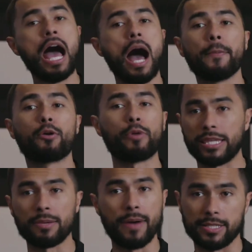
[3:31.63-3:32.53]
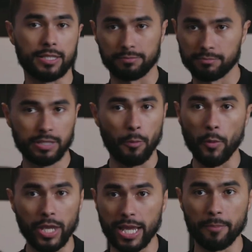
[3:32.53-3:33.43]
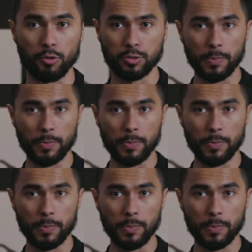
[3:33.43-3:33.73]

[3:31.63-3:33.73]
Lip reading: I'm gonna randomize it. That way we can get most